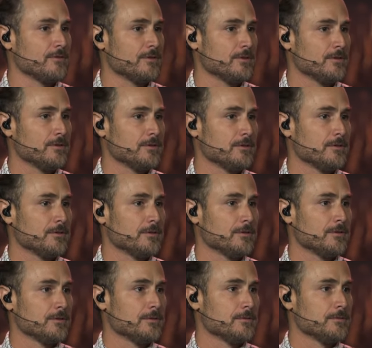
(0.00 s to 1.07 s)

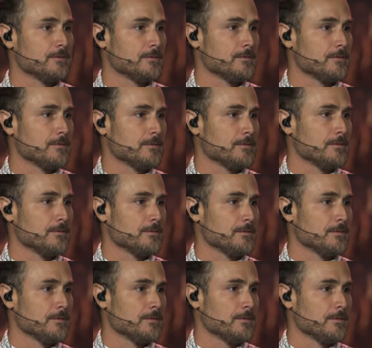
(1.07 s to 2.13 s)

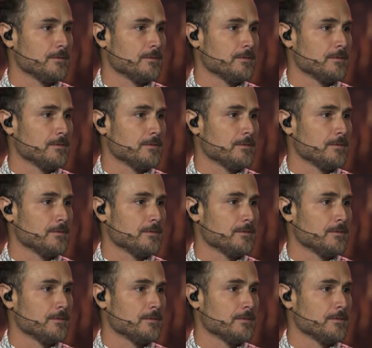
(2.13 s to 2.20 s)
No one is speaking in this clip.